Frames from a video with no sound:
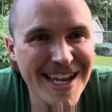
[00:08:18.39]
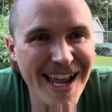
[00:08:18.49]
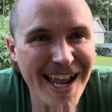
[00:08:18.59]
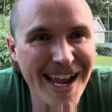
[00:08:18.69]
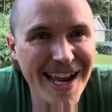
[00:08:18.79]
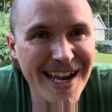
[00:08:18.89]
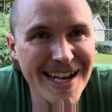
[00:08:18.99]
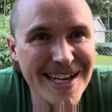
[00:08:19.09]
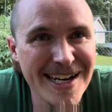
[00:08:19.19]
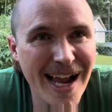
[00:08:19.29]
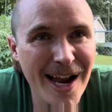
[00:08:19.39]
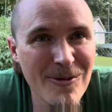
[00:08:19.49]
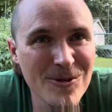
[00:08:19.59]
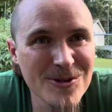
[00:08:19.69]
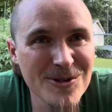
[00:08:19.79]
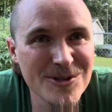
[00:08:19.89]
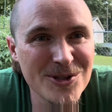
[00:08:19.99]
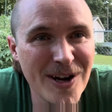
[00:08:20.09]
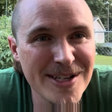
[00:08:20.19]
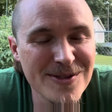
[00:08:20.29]
and I will
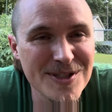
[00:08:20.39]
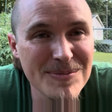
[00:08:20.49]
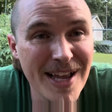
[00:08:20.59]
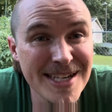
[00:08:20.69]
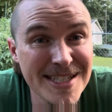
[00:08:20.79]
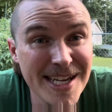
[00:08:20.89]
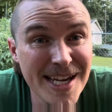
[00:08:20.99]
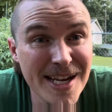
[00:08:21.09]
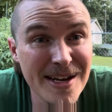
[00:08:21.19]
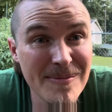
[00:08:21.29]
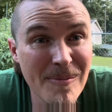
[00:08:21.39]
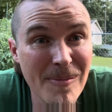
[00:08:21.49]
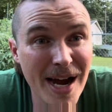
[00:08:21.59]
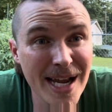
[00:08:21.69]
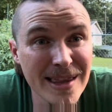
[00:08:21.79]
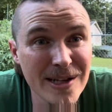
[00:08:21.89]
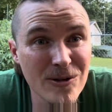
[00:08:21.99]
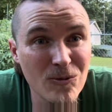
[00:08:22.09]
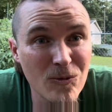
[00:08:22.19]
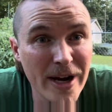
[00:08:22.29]
try to splice in my
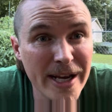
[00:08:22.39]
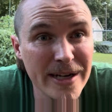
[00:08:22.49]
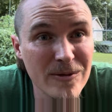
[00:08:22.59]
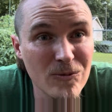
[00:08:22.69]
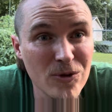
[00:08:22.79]
little red